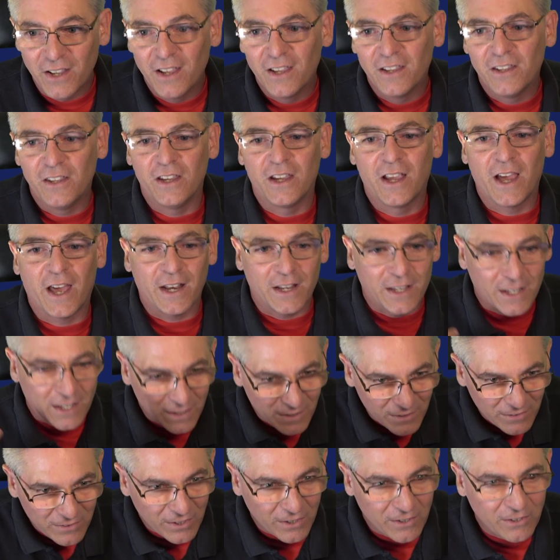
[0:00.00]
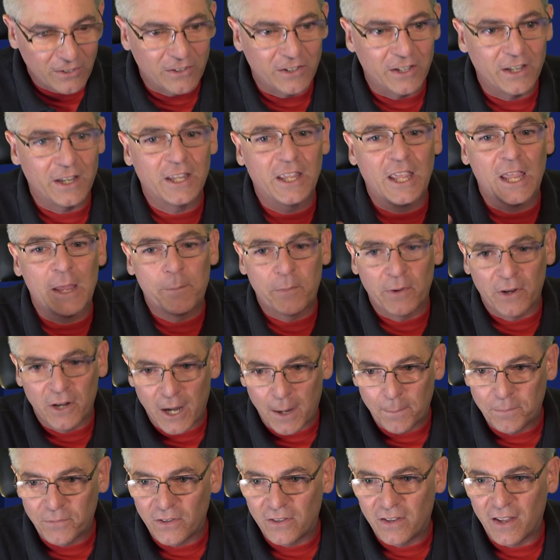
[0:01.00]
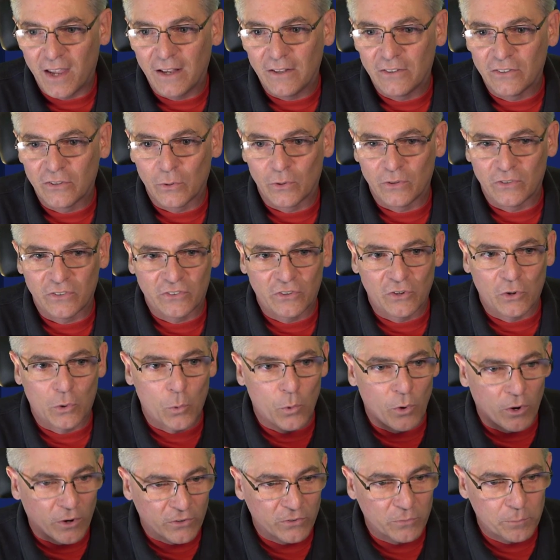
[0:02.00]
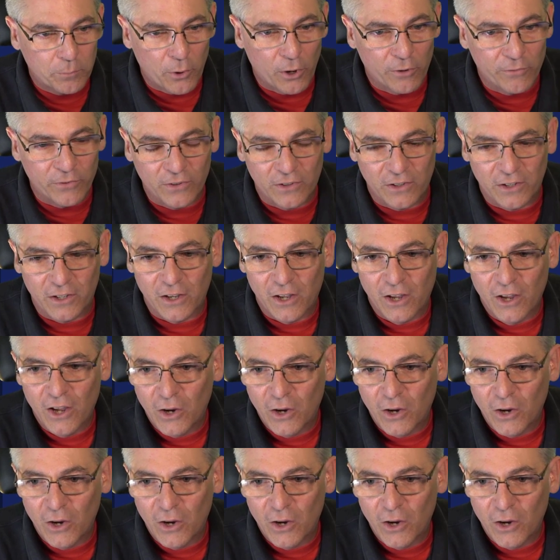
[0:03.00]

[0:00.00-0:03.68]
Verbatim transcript: You got to continually keep it up to date so it still works perfectly